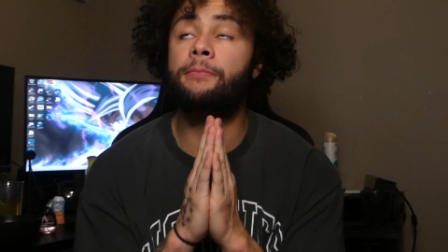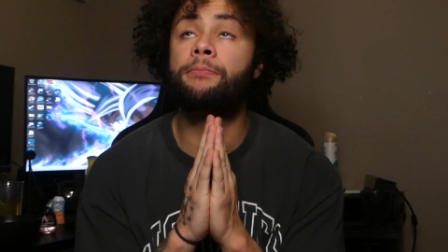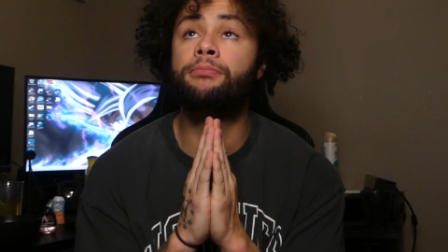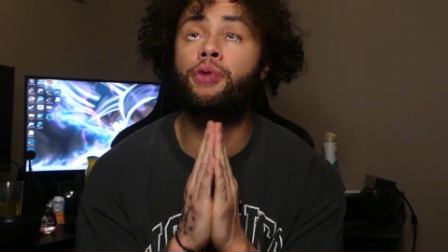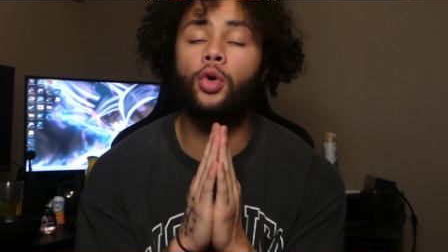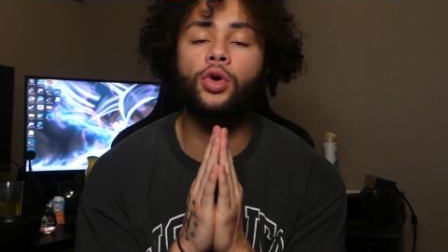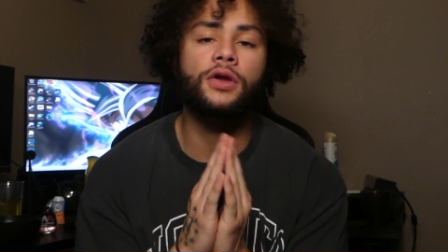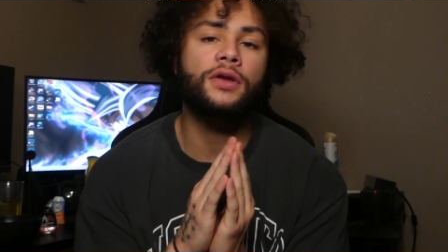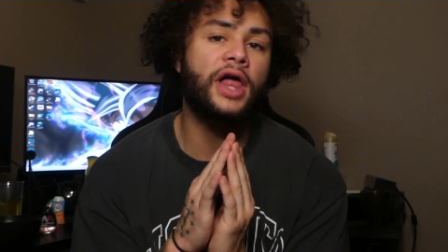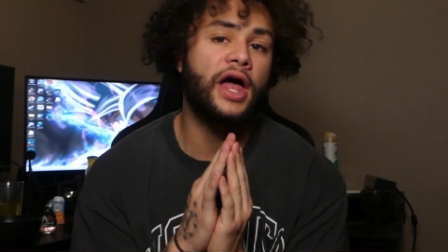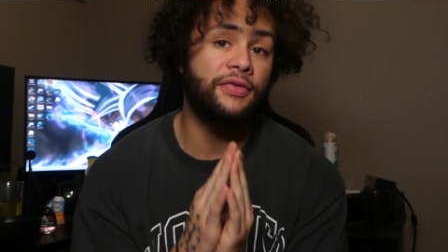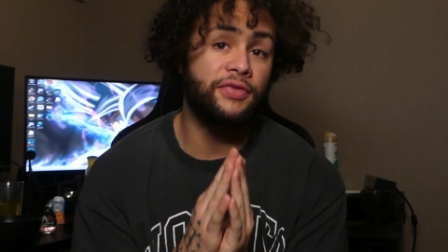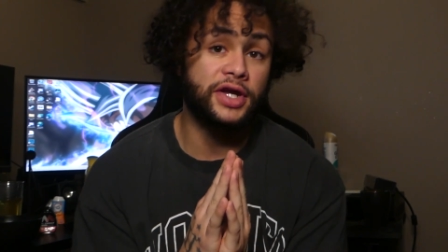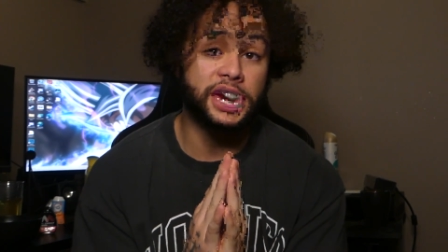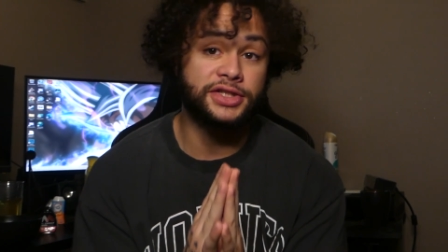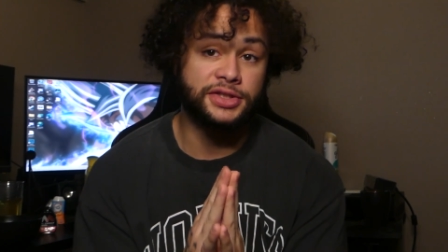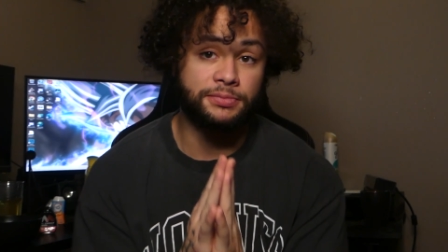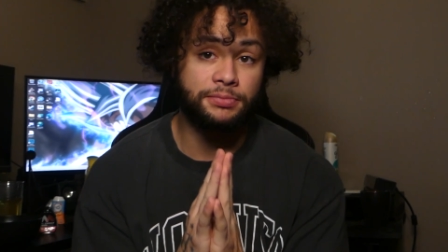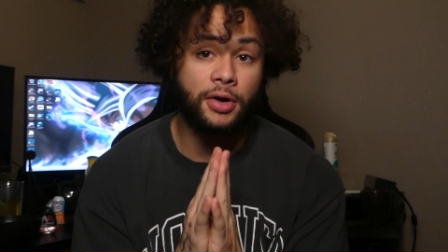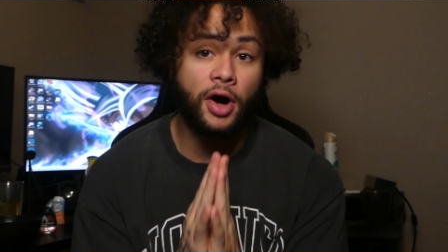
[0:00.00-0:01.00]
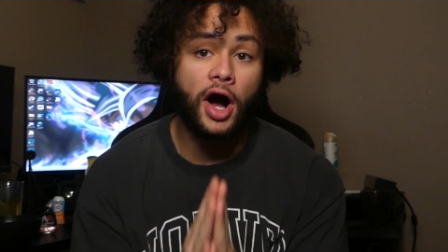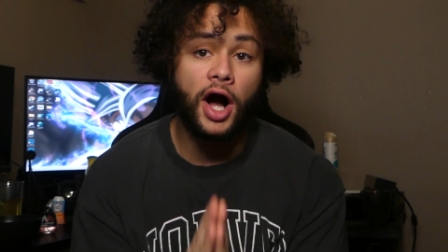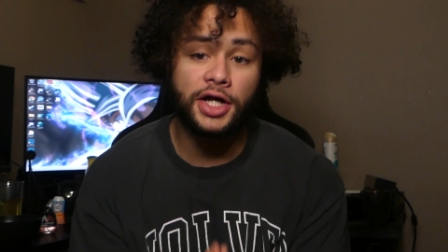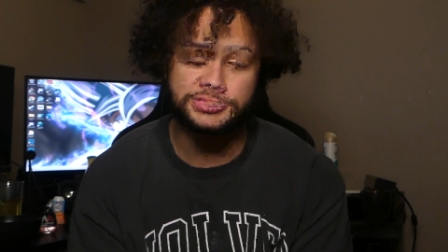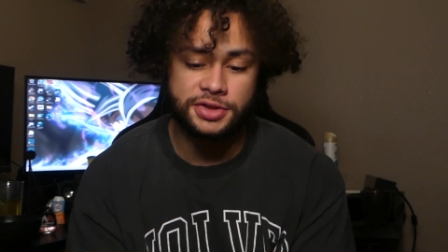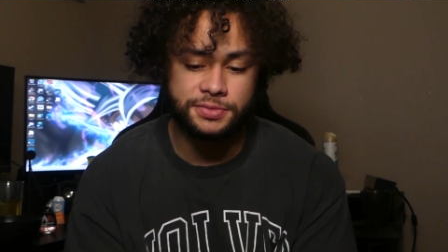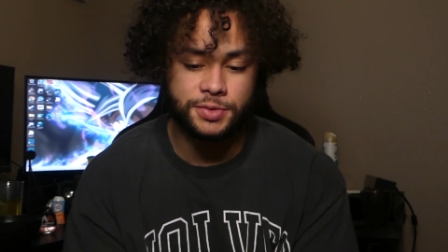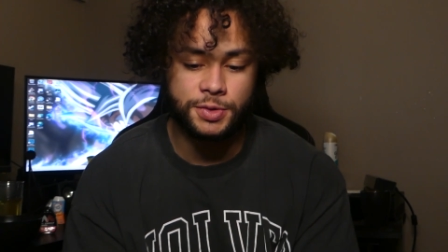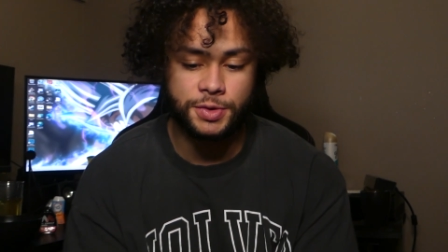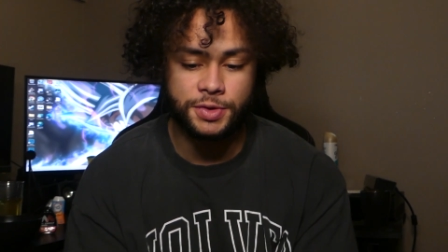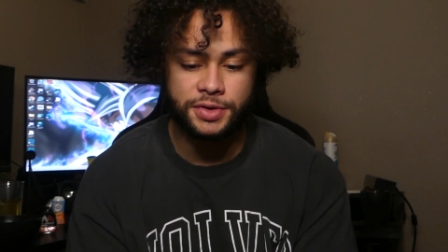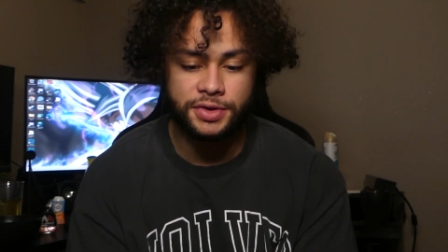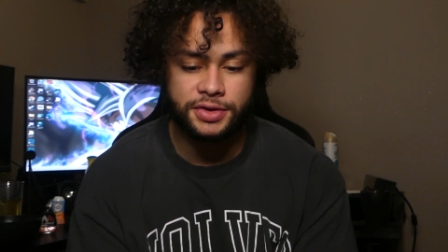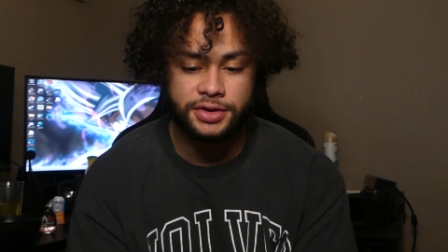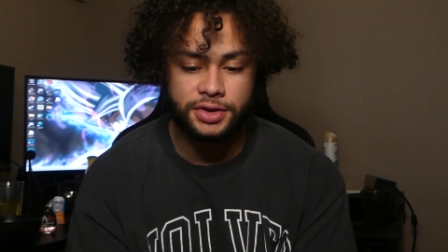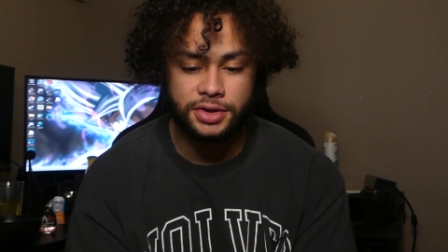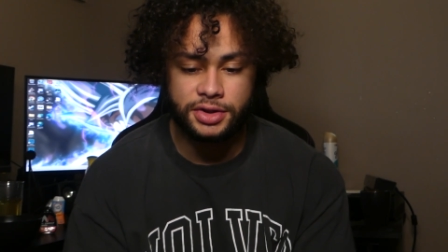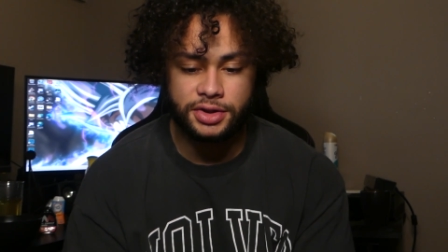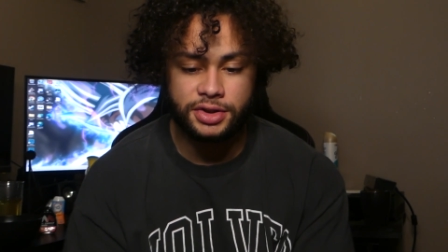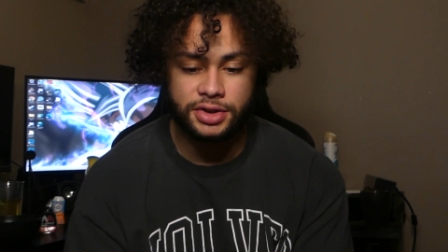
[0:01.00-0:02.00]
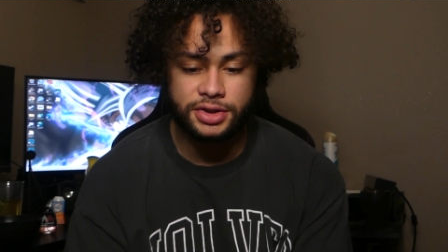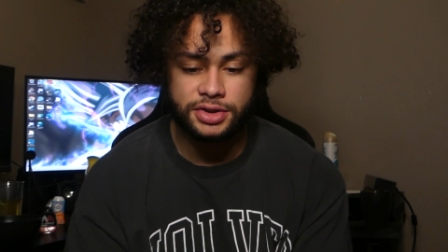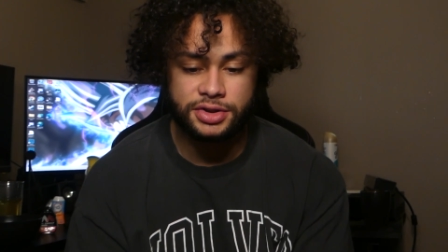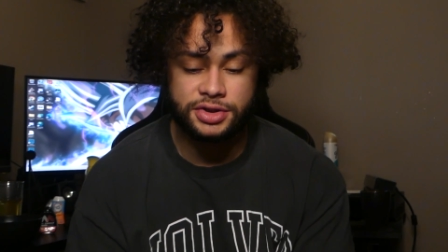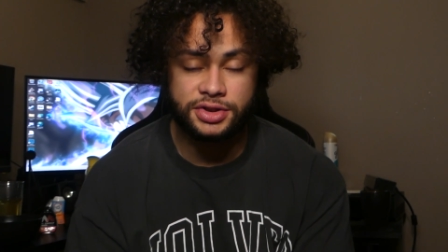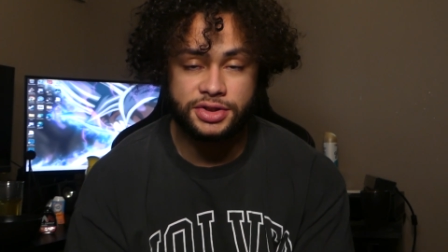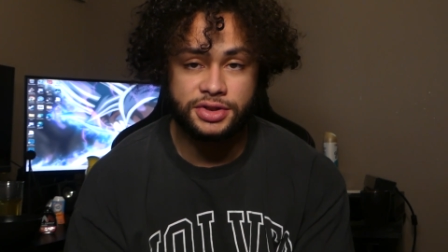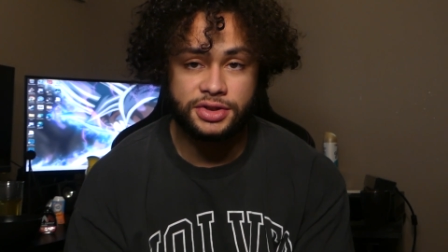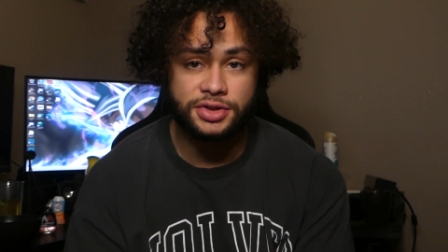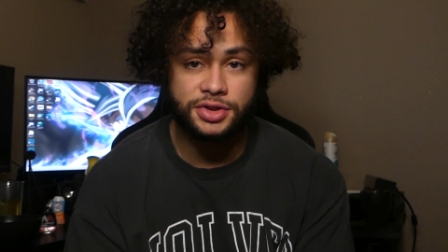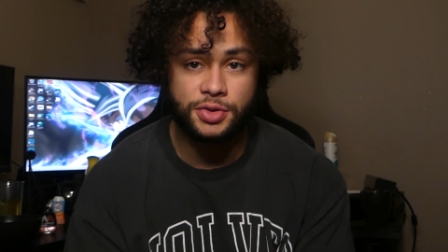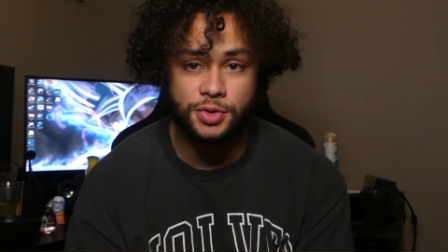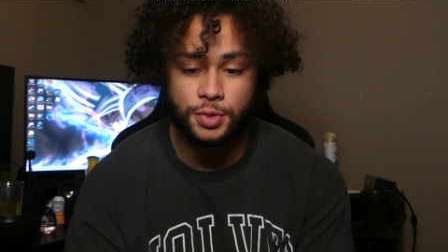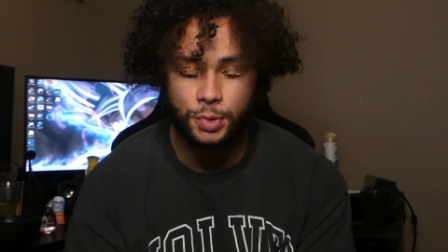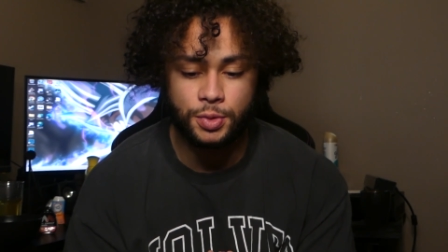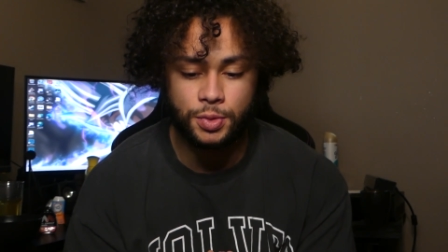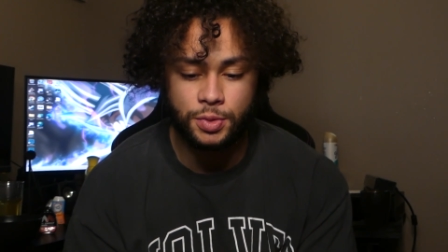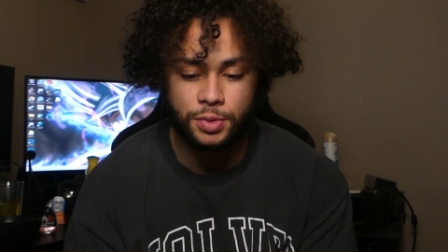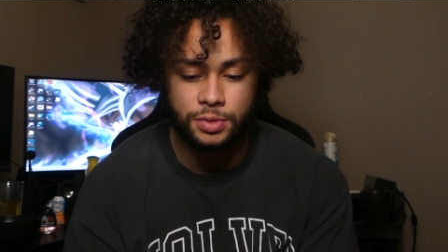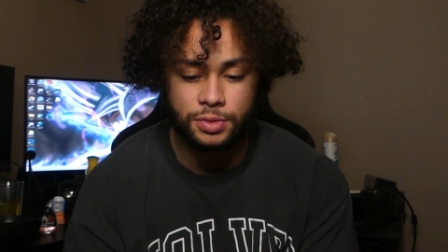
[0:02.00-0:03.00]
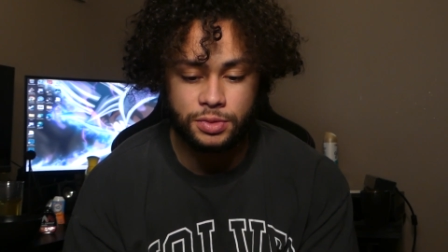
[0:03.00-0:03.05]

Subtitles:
borderline think it's impossible to